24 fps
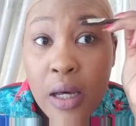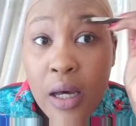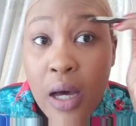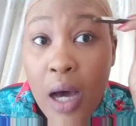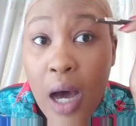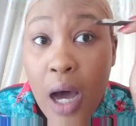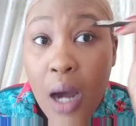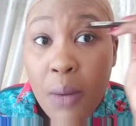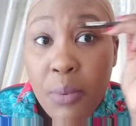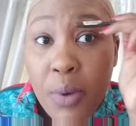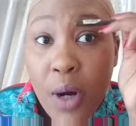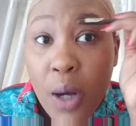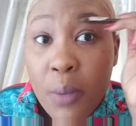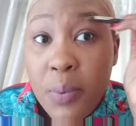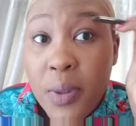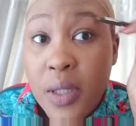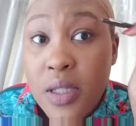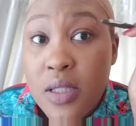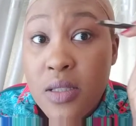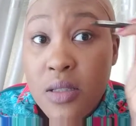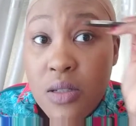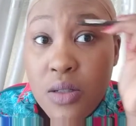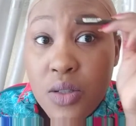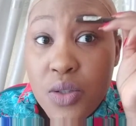eyebrow
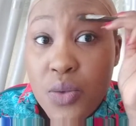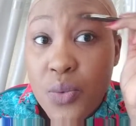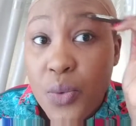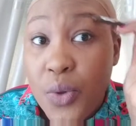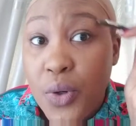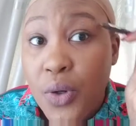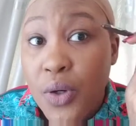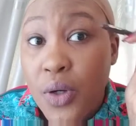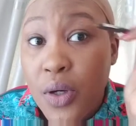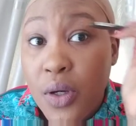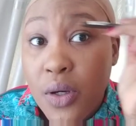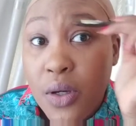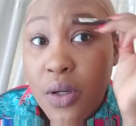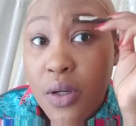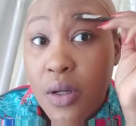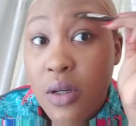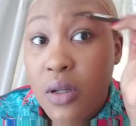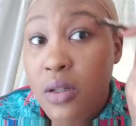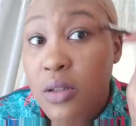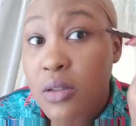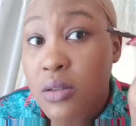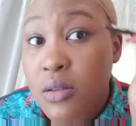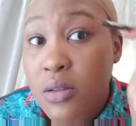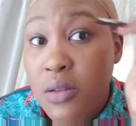pencils work
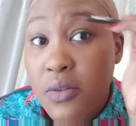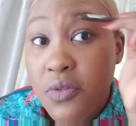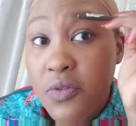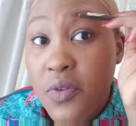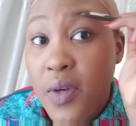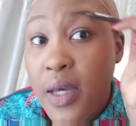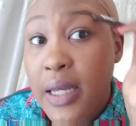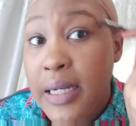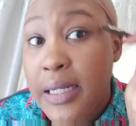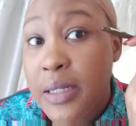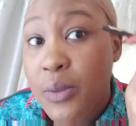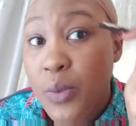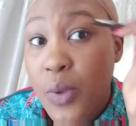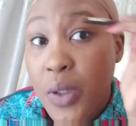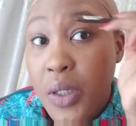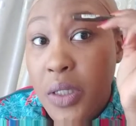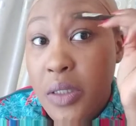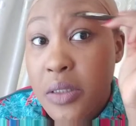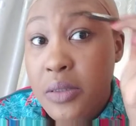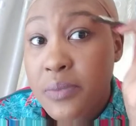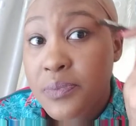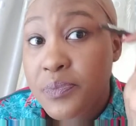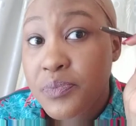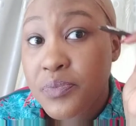fairly
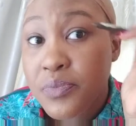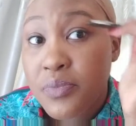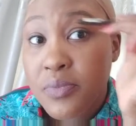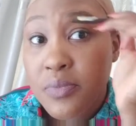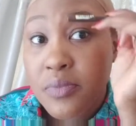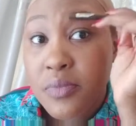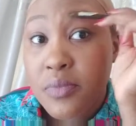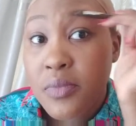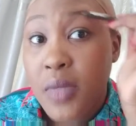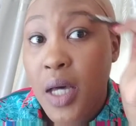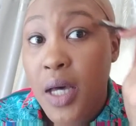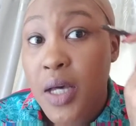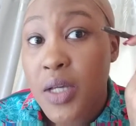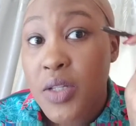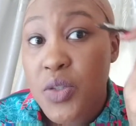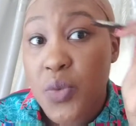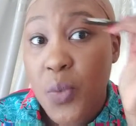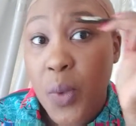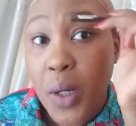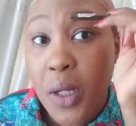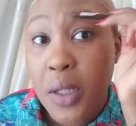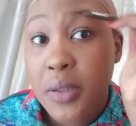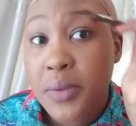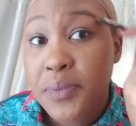well as
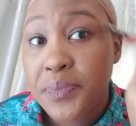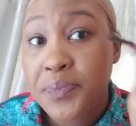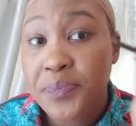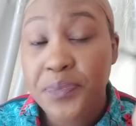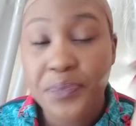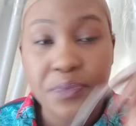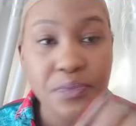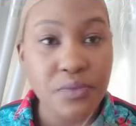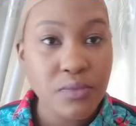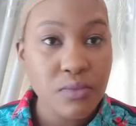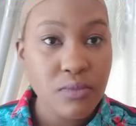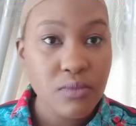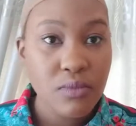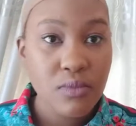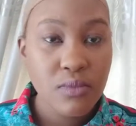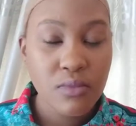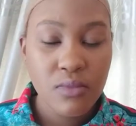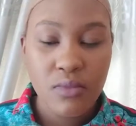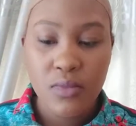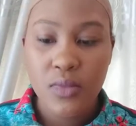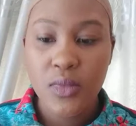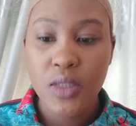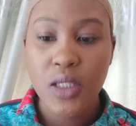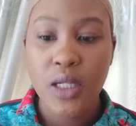well.
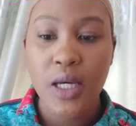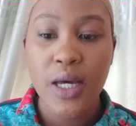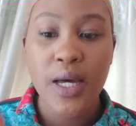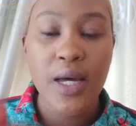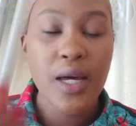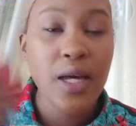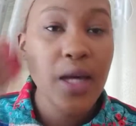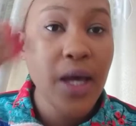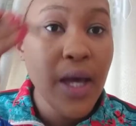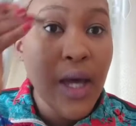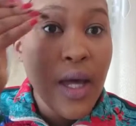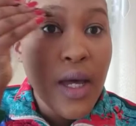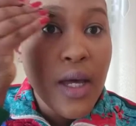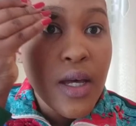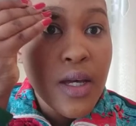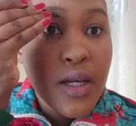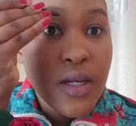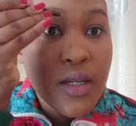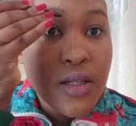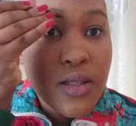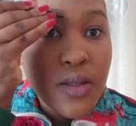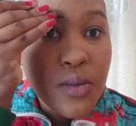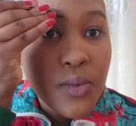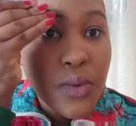Okay,
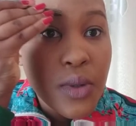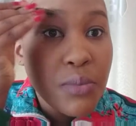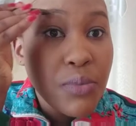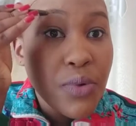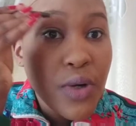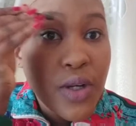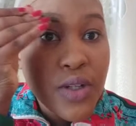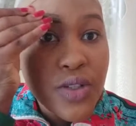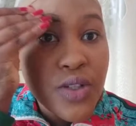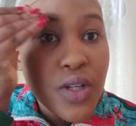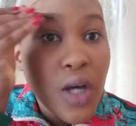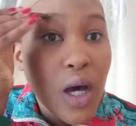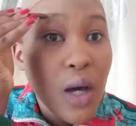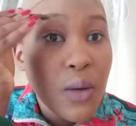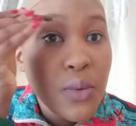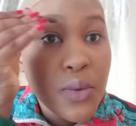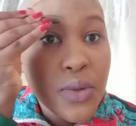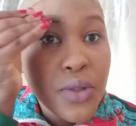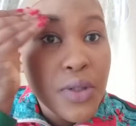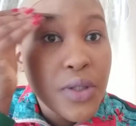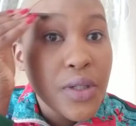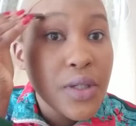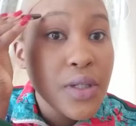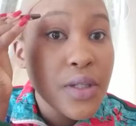so we brush
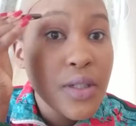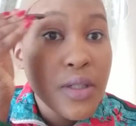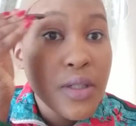our